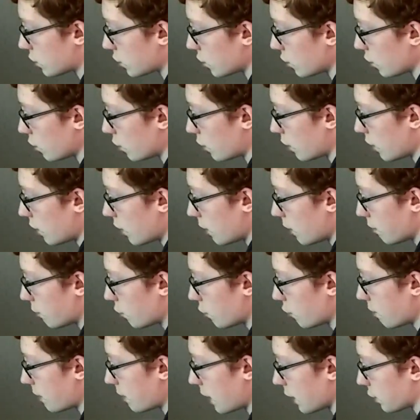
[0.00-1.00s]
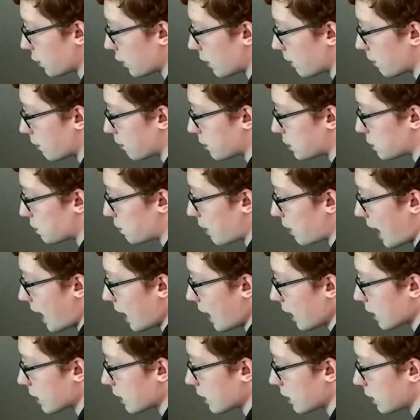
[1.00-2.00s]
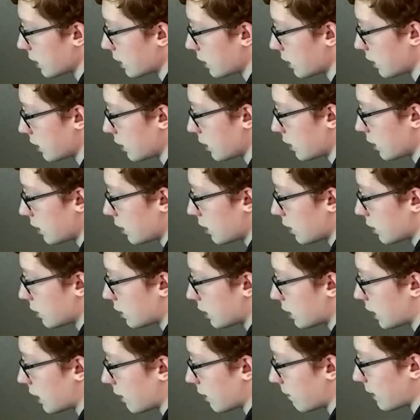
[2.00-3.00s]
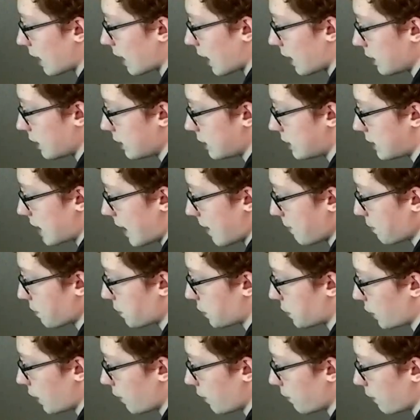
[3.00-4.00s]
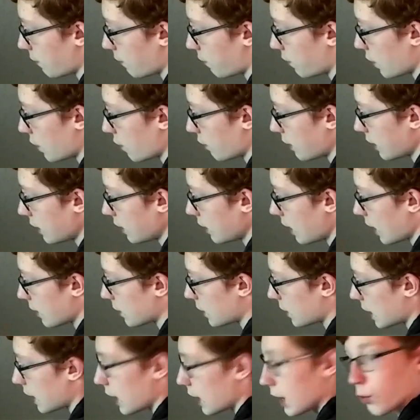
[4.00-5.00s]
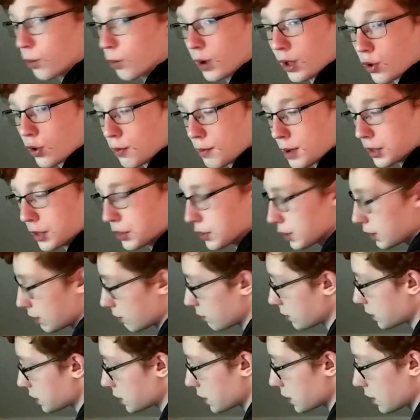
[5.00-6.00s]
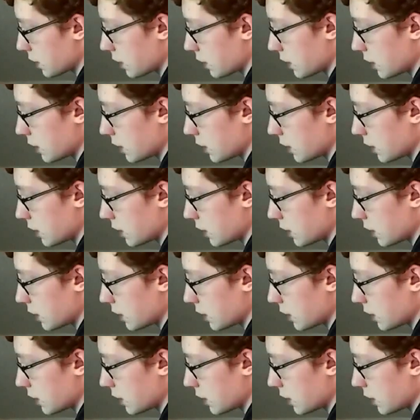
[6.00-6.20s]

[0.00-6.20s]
to move my thumbs back to give that depth of it floating, and then I wiggle my thumbs